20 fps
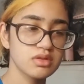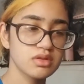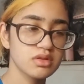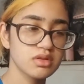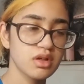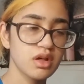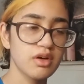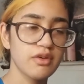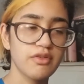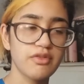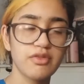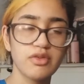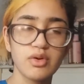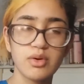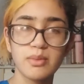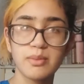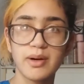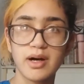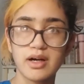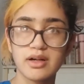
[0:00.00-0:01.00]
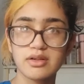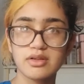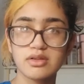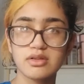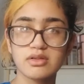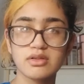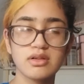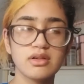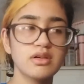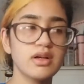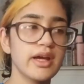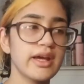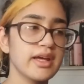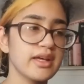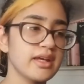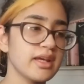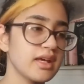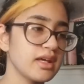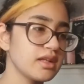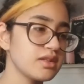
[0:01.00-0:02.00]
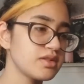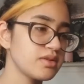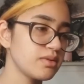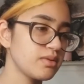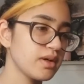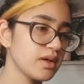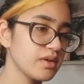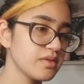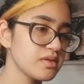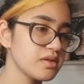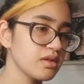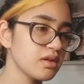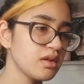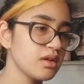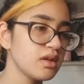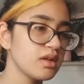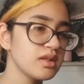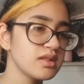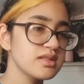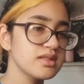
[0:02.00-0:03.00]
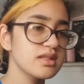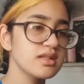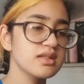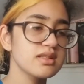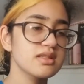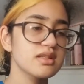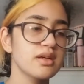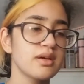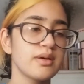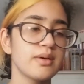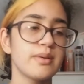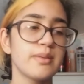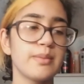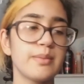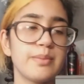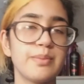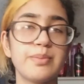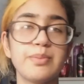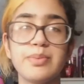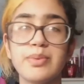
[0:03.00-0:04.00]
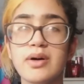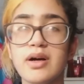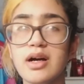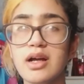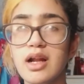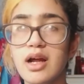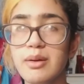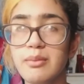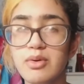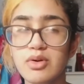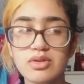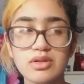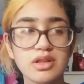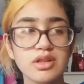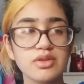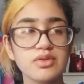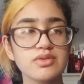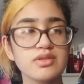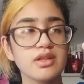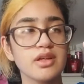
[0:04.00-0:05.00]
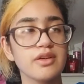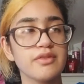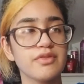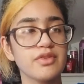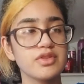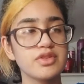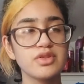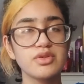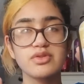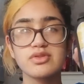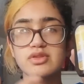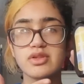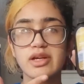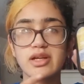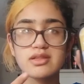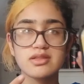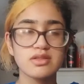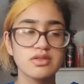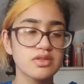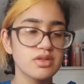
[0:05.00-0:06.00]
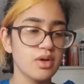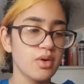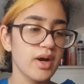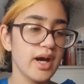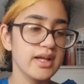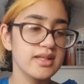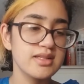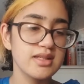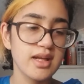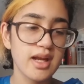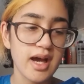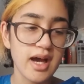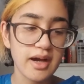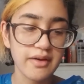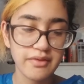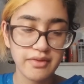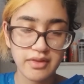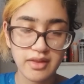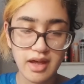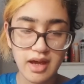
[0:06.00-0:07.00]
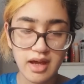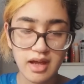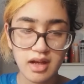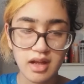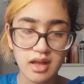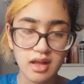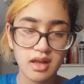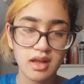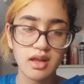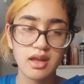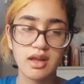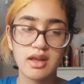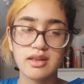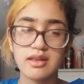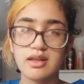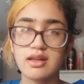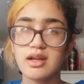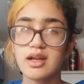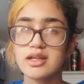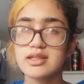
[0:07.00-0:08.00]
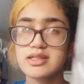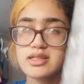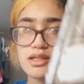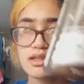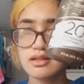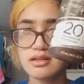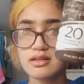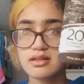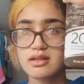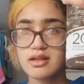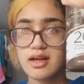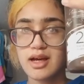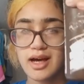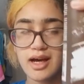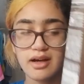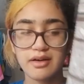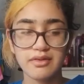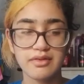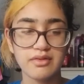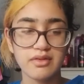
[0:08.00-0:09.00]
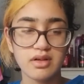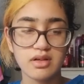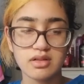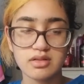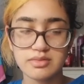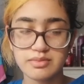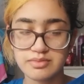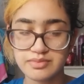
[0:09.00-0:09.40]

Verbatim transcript: a full bottle, aka two ounces, but I'm only using it for two strands, so I did half of that, and then I did half um,